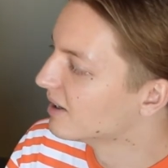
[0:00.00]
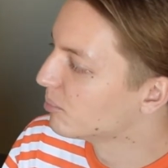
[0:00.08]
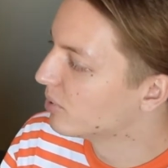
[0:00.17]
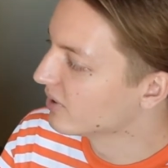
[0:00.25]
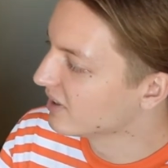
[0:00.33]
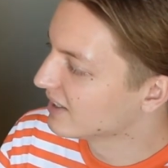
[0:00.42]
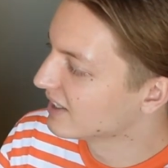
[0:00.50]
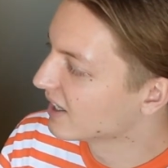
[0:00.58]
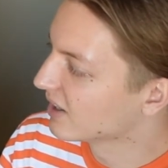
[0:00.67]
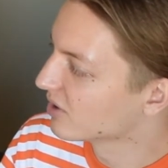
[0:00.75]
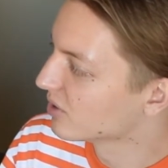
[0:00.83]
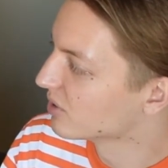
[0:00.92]
putting
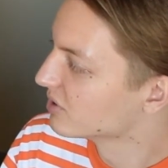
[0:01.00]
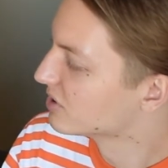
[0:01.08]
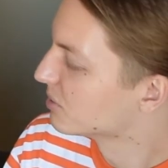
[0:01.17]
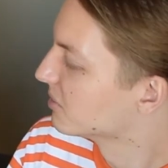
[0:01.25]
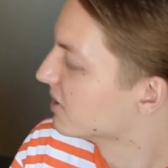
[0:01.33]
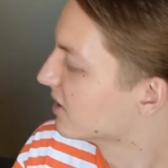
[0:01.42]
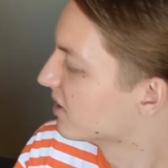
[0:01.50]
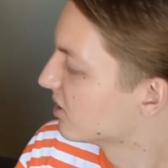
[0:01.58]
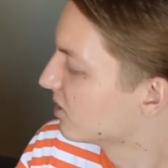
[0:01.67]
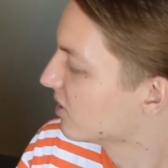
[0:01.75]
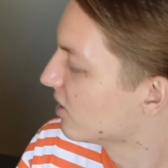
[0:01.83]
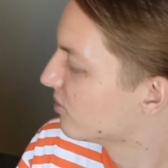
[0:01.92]
together some like
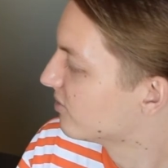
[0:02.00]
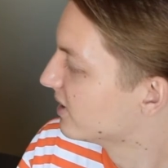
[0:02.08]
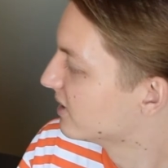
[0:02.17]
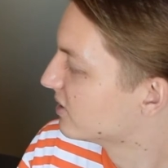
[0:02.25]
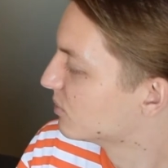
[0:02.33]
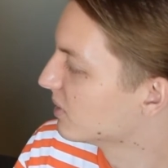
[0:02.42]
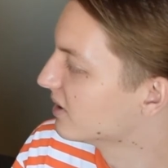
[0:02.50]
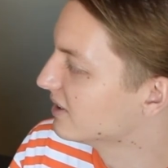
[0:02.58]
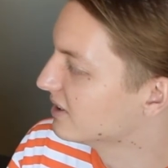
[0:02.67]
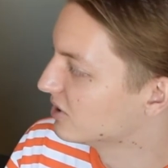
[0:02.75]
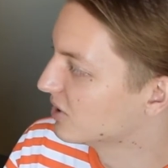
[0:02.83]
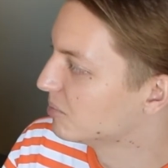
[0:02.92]
good outfits, wearing
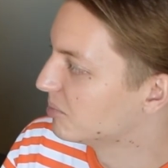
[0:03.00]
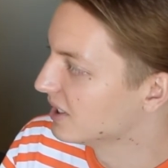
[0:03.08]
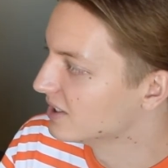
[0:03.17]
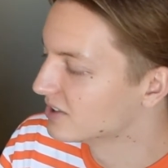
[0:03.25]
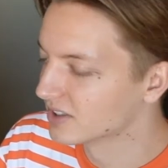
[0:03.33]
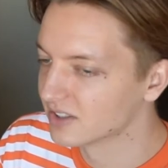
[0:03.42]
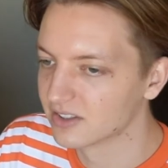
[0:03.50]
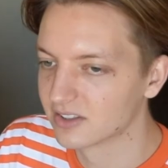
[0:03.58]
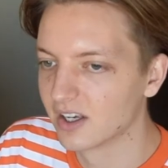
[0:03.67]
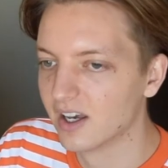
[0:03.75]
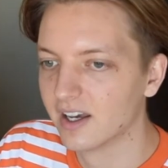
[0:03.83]
these good pieces.